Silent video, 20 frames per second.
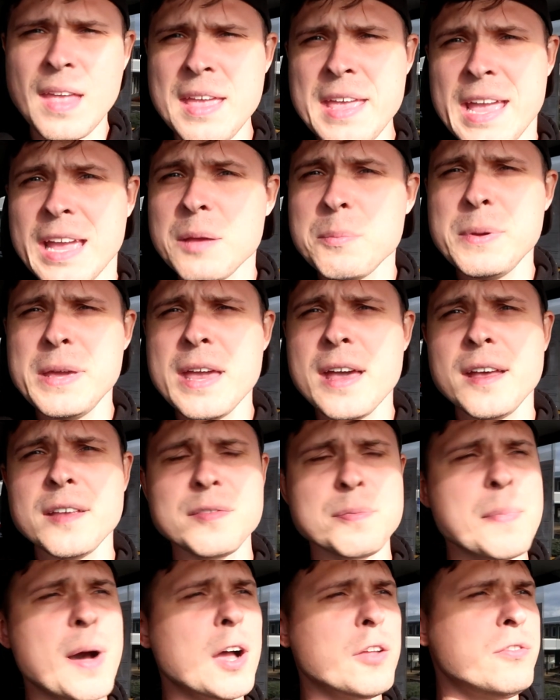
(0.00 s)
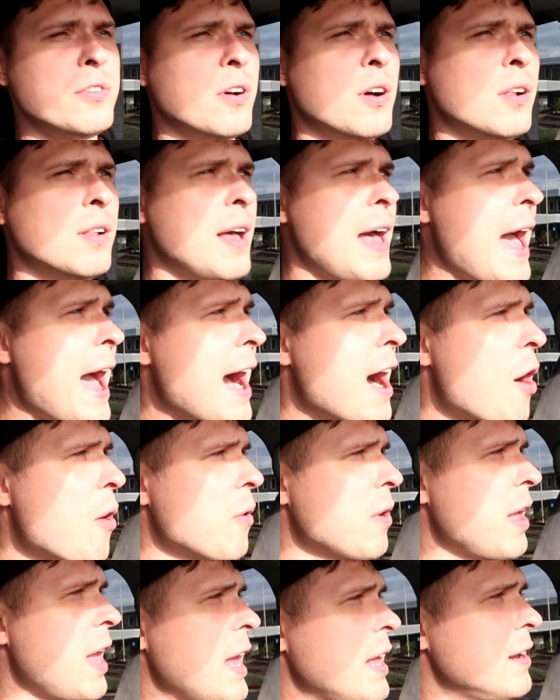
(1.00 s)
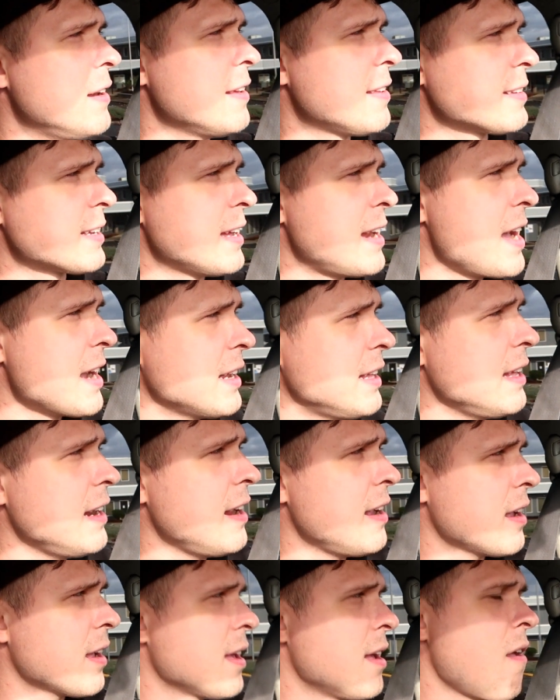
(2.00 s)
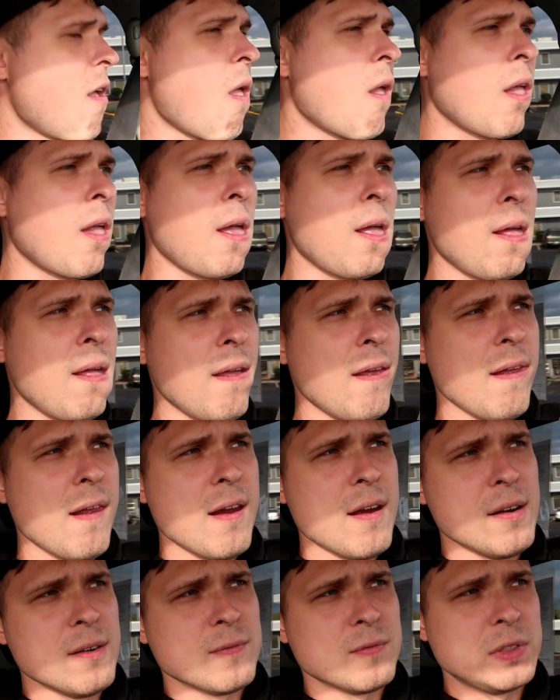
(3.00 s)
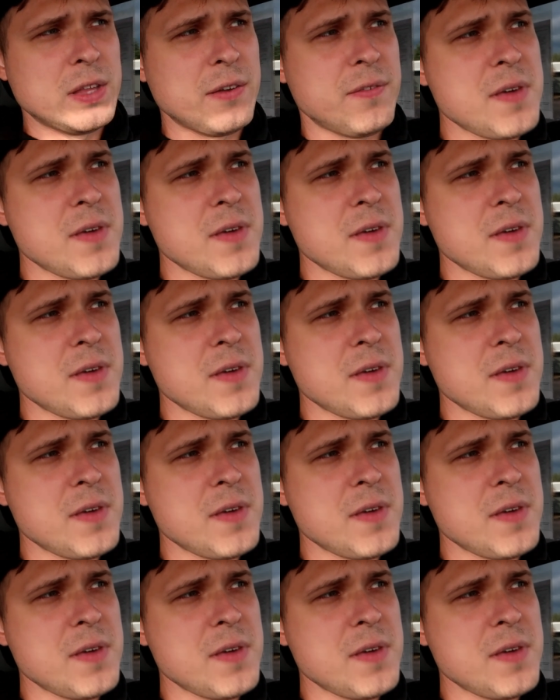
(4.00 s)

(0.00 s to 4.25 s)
ABS module out and disconnected it, the